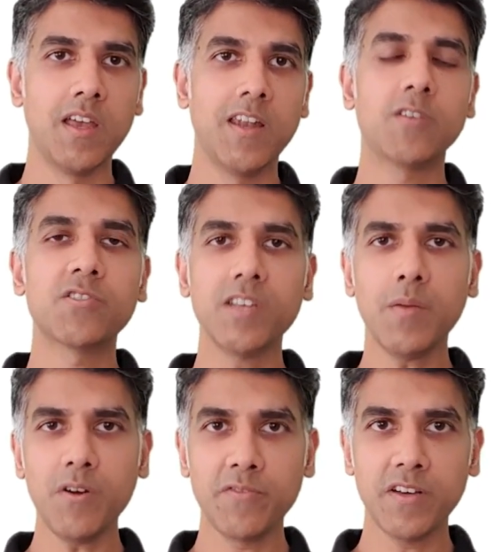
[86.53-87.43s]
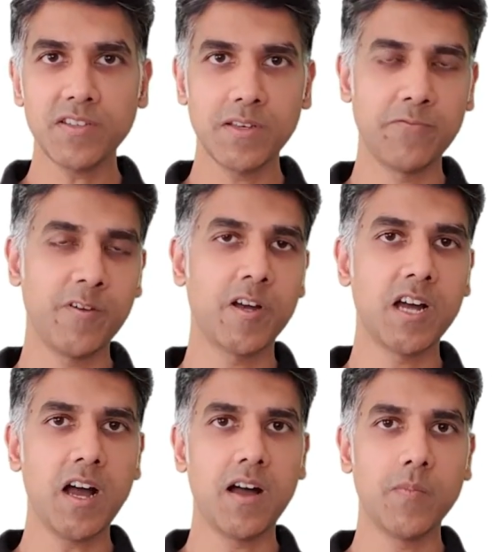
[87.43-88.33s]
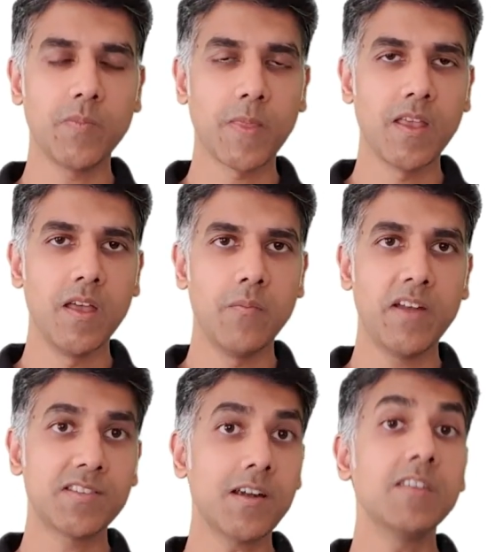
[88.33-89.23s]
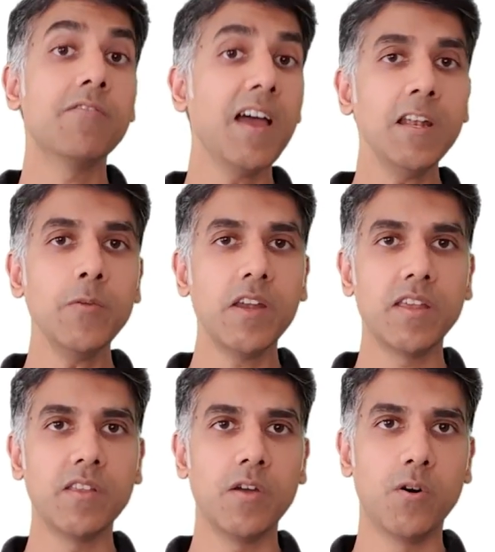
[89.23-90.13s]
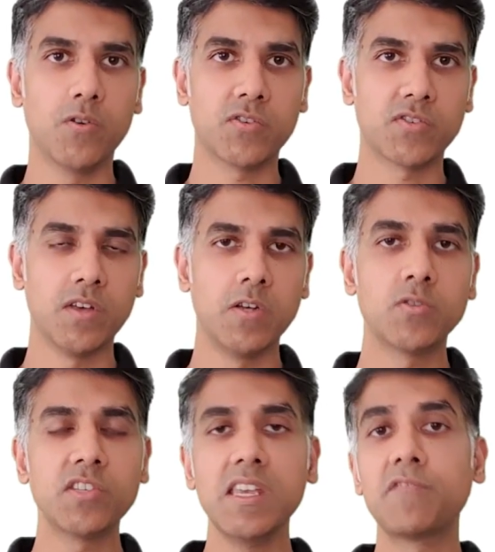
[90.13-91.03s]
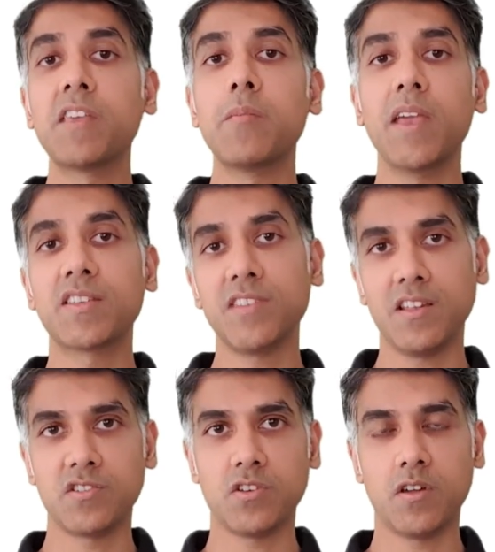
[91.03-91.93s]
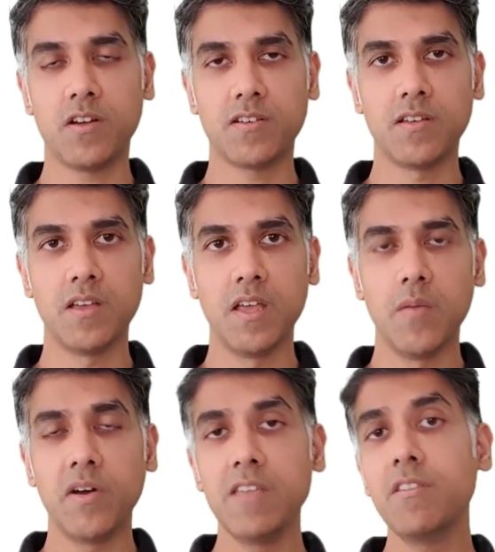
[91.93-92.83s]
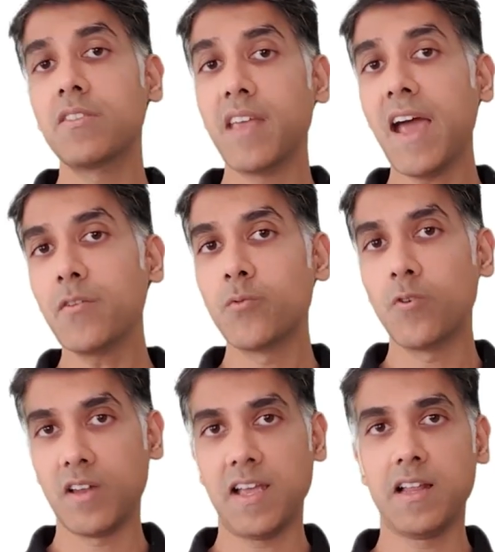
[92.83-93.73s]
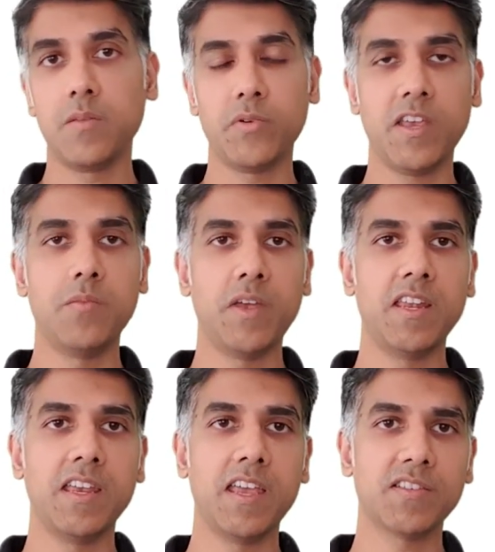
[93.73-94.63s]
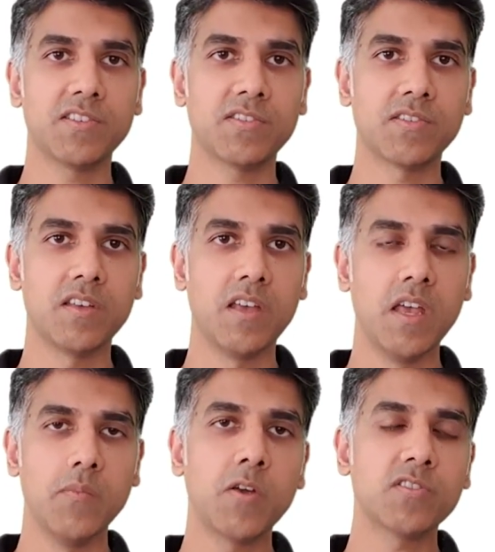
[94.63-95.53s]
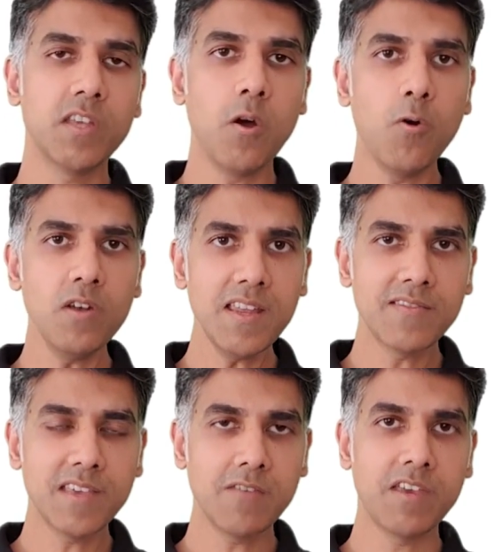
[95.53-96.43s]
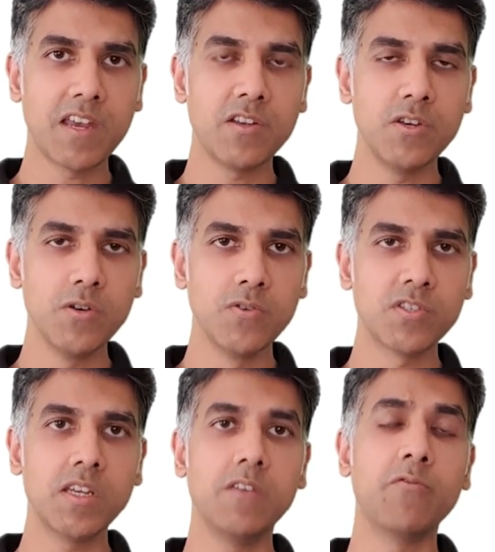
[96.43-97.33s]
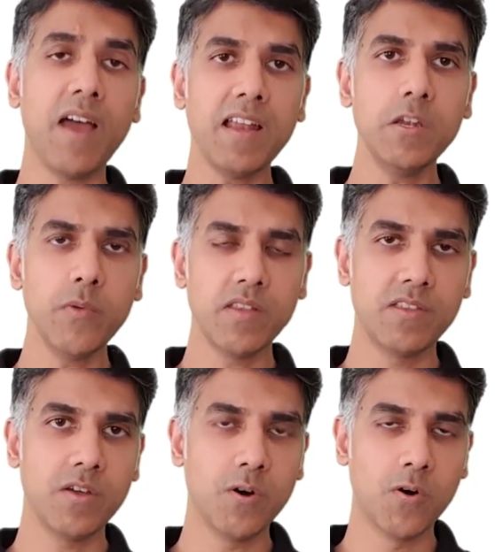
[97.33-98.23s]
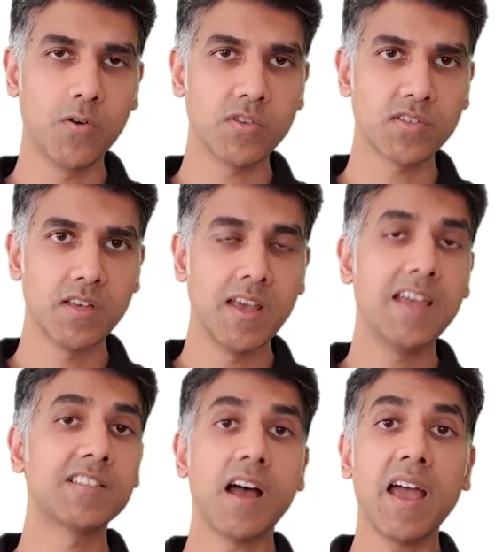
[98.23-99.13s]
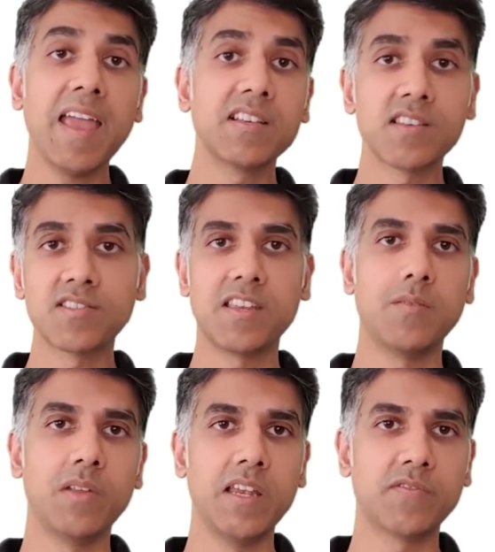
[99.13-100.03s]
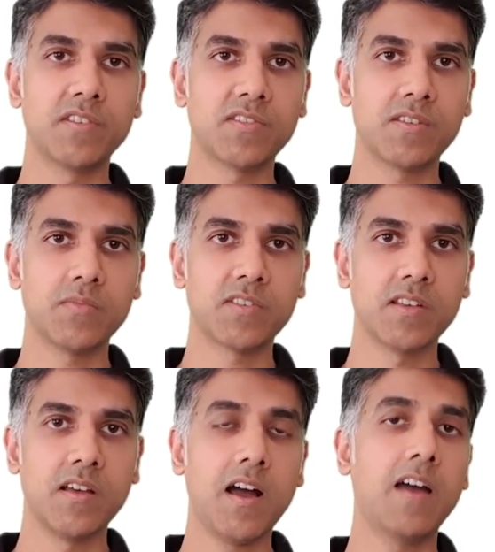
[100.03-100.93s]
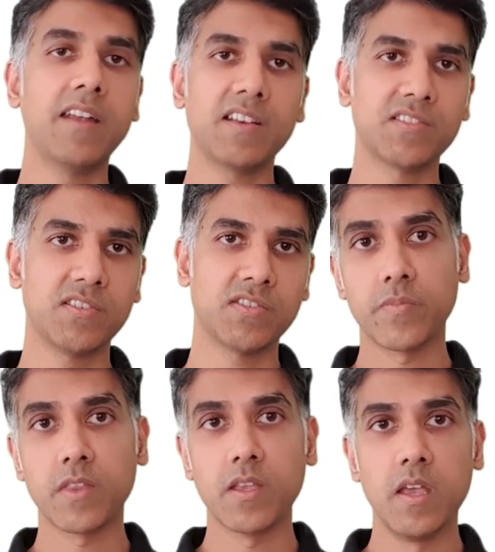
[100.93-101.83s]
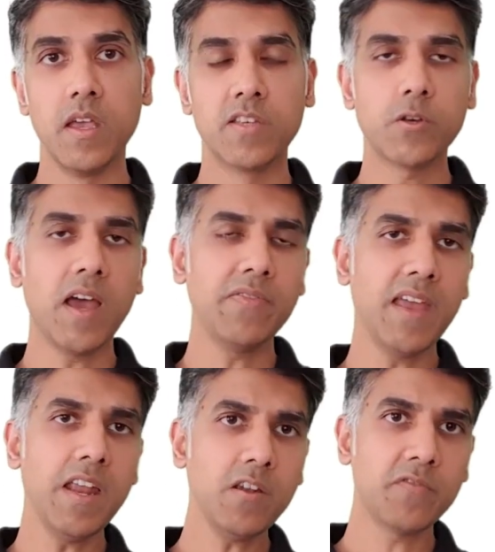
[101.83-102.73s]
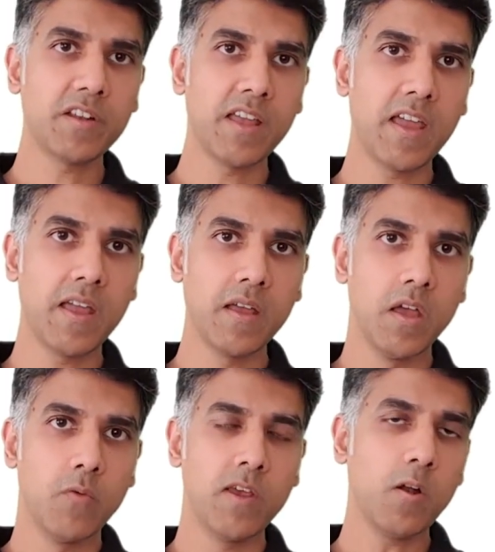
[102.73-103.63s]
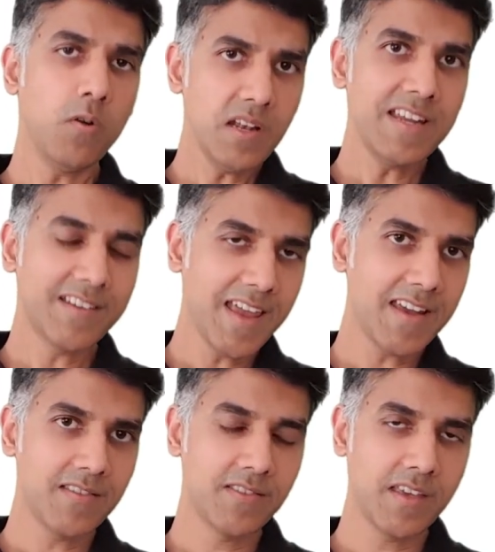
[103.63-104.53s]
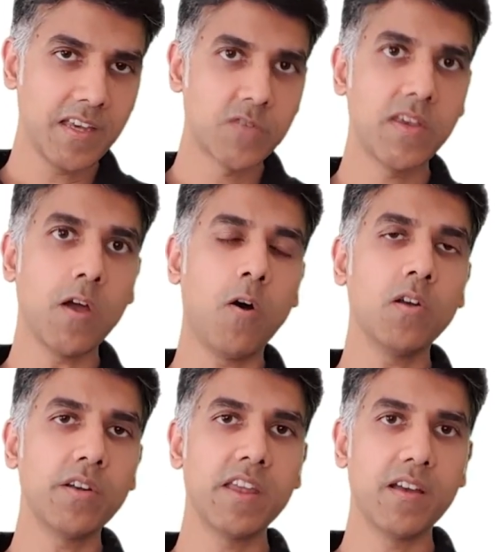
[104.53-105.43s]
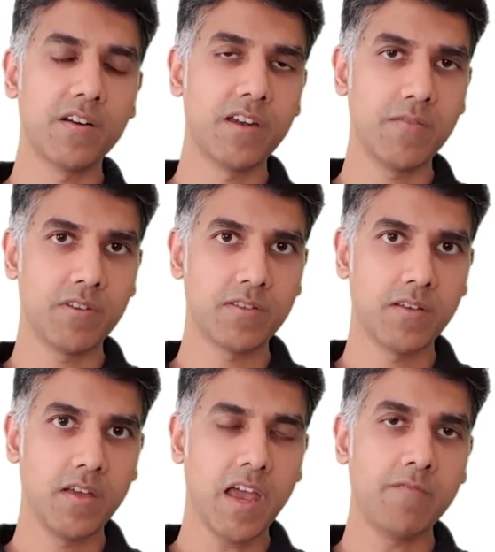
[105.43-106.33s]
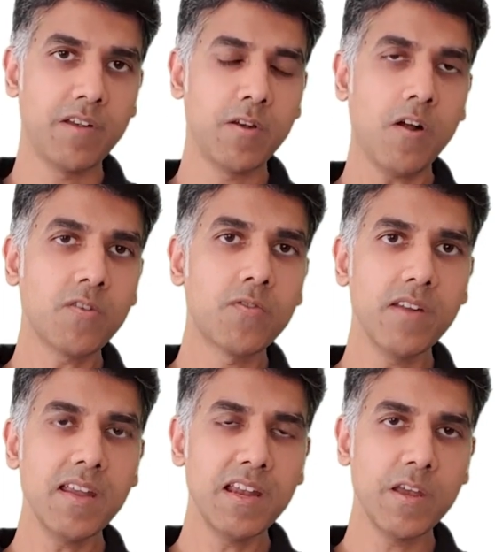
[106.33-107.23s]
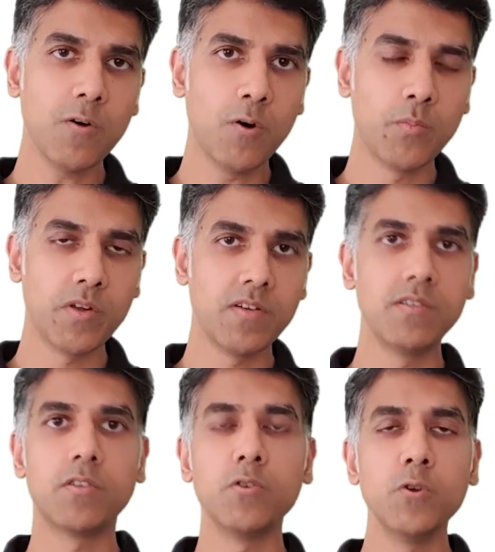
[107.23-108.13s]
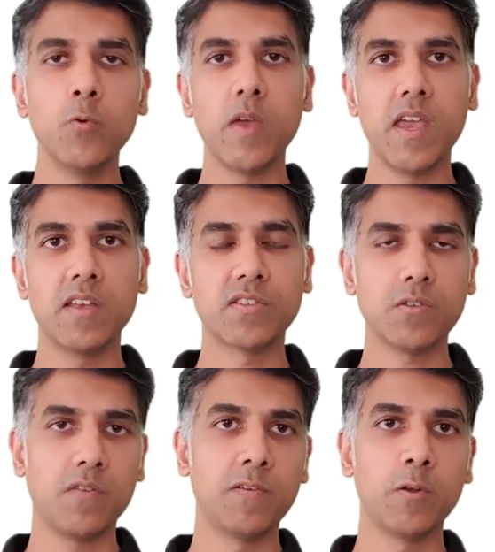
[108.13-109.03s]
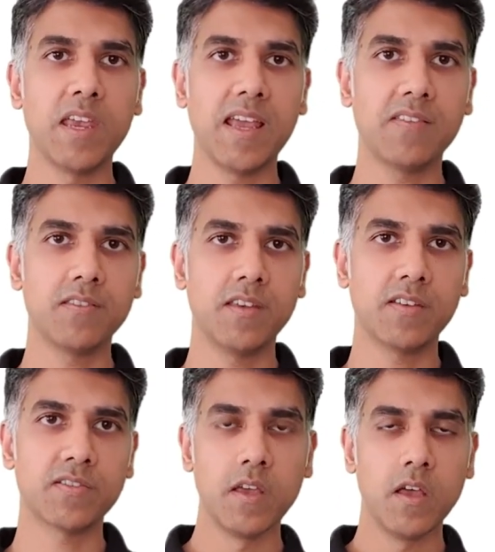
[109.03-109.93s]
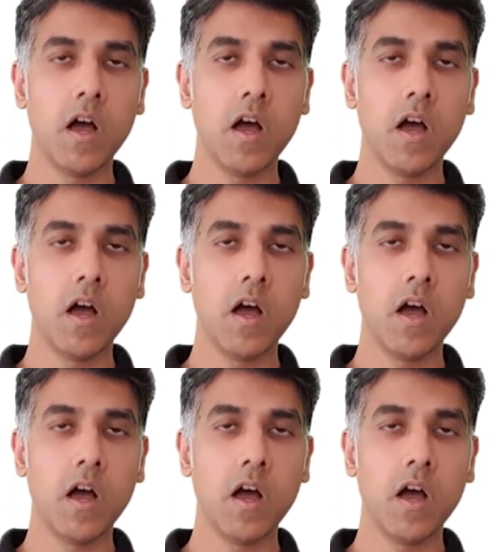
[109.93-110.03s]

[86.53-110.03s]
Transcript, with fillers: Now, some of us, if we are calm, might start evaluating the O's to see if they make sense or not. But even that won't help in many cases. Because the only thing we can use to evaluate the O's is our existing belief systems, our X's. So at the end of the day, we'll only take in things we already agree with, and we're not really open to new ways of looking at things.